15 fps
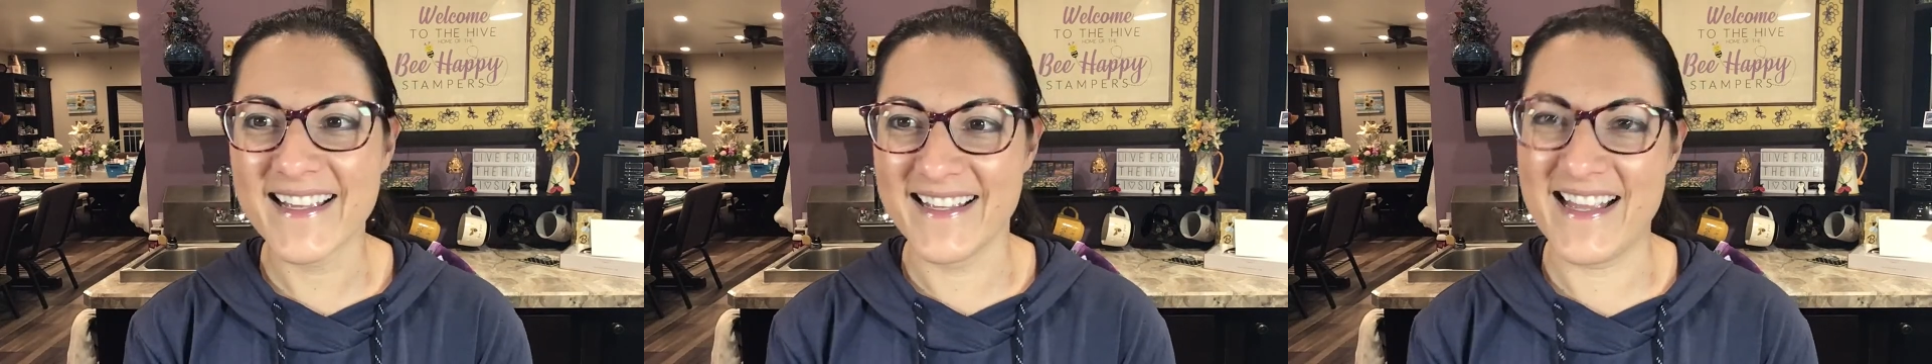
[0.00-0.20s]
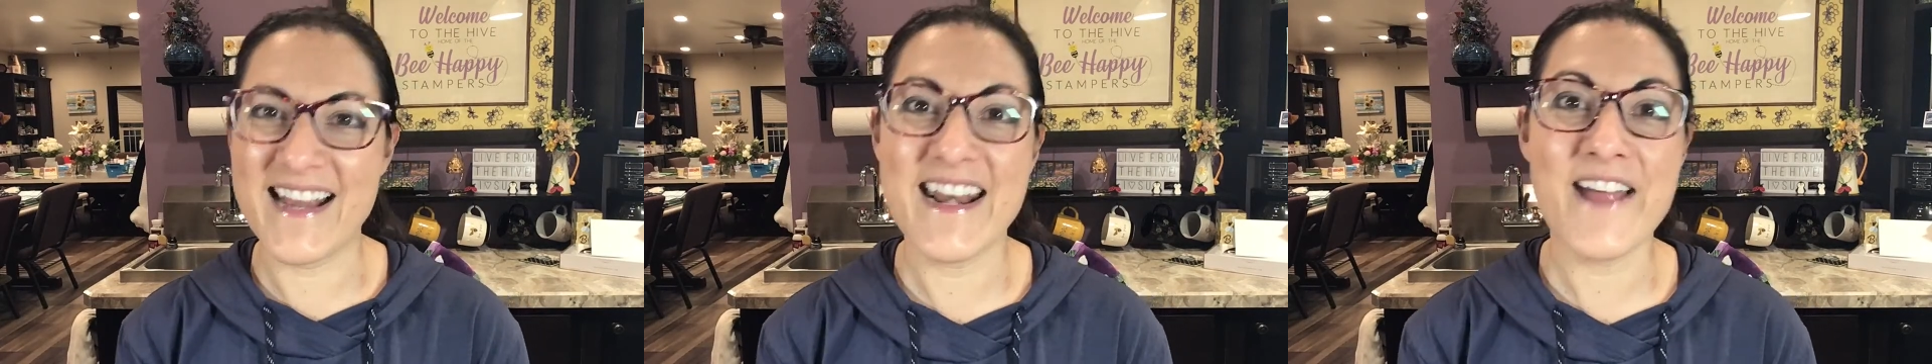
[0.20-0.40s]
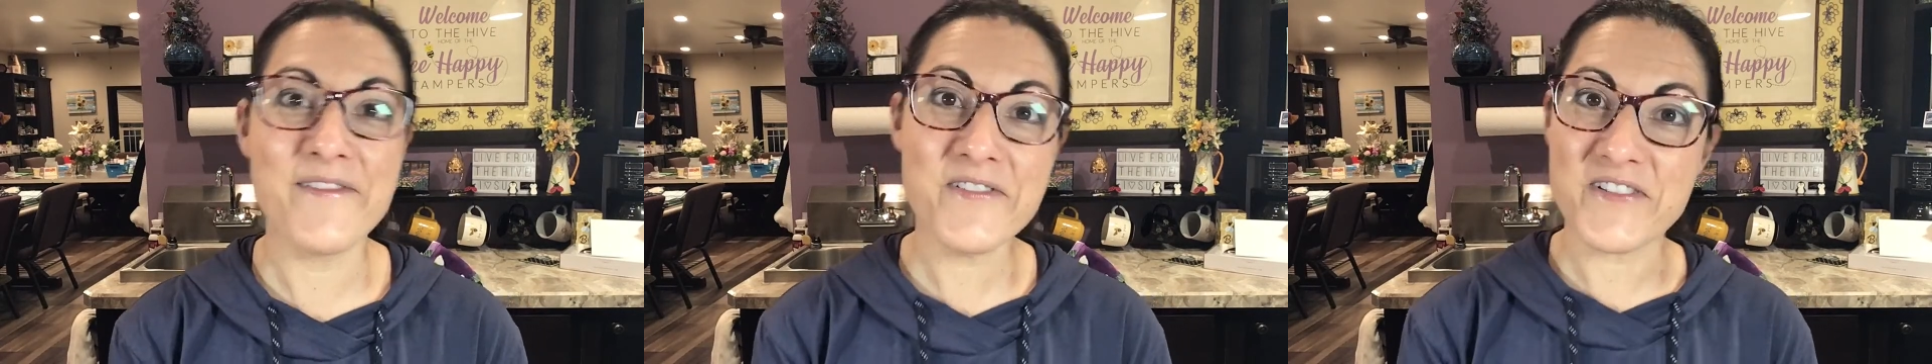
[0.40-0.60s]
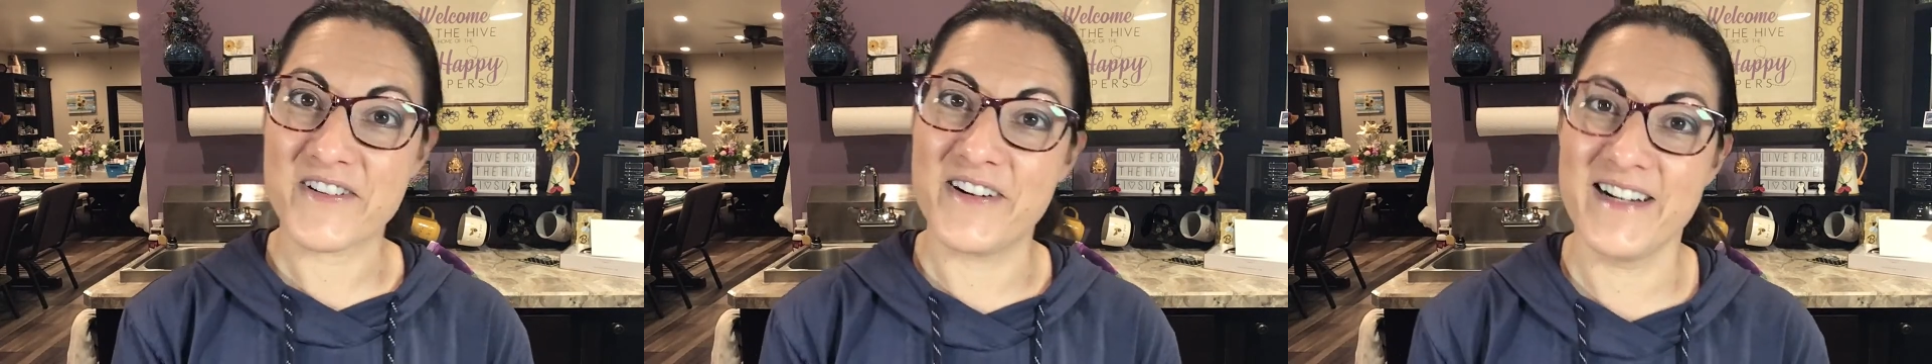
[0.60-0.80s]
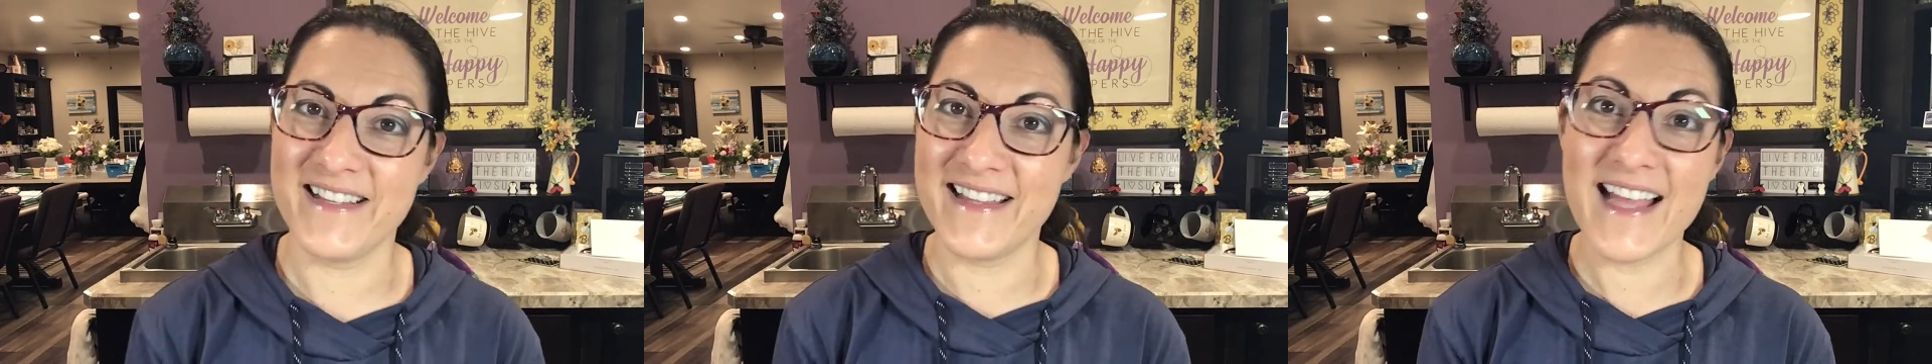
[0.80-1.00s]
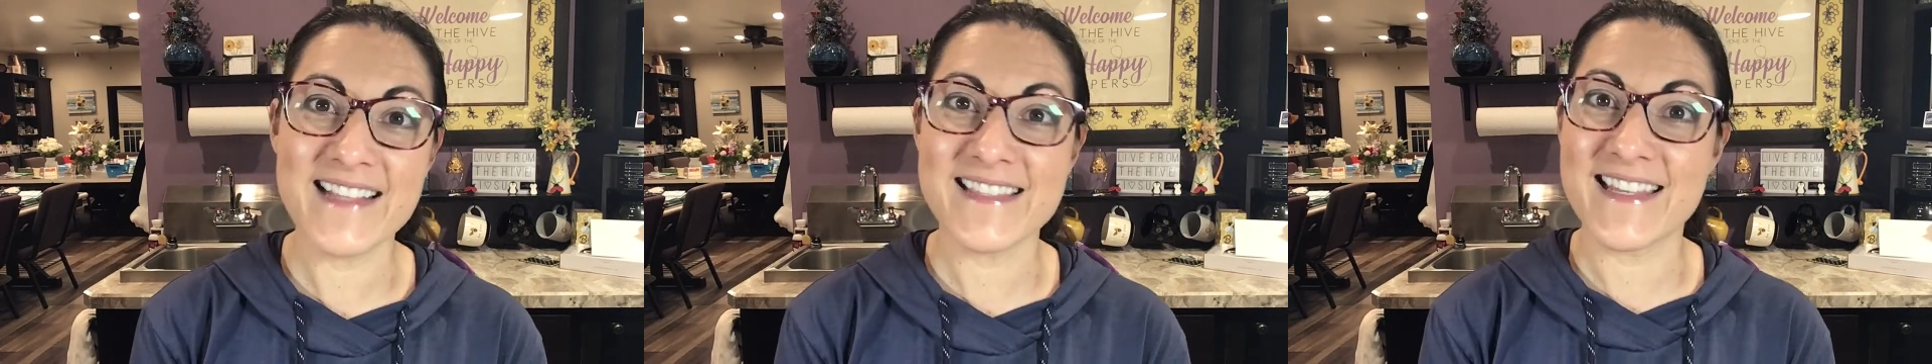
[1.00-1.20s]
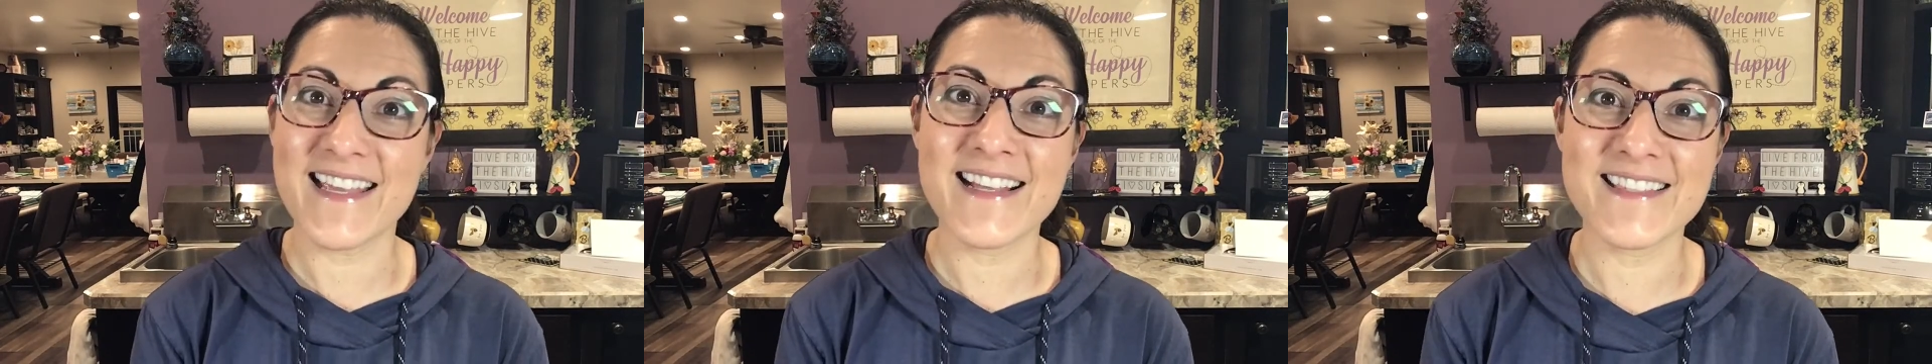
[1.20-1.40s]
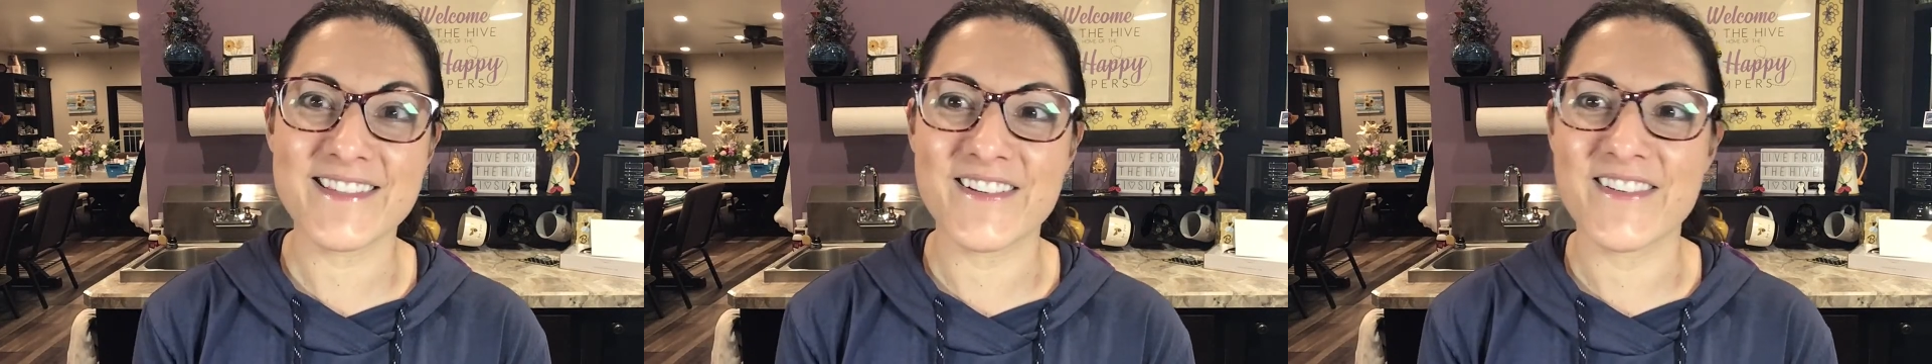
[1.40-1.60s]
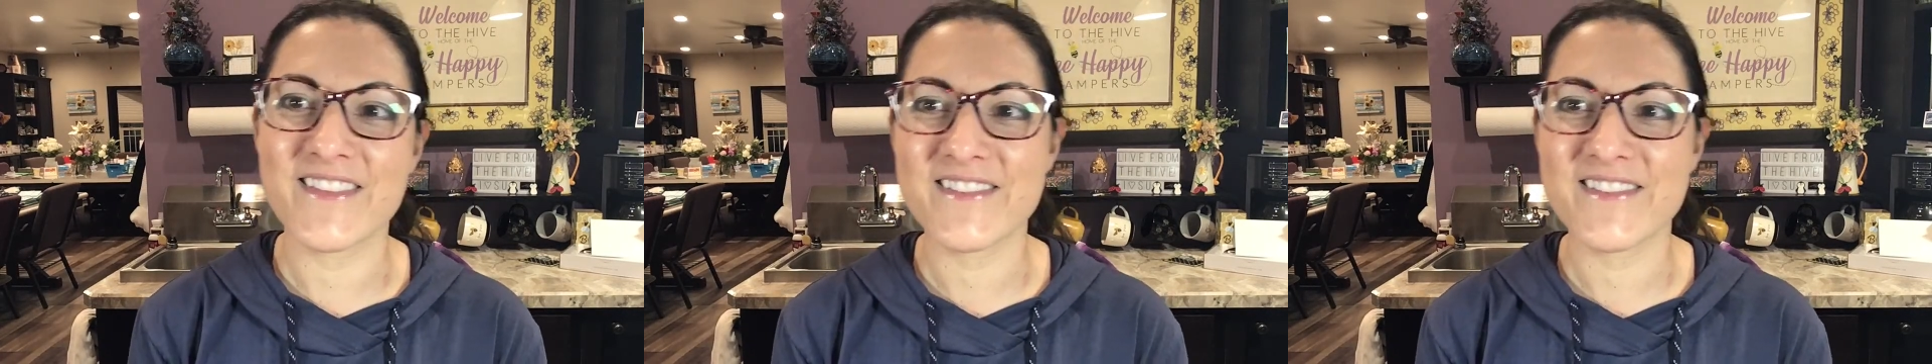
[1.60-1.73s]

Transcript: And never, that's the answer.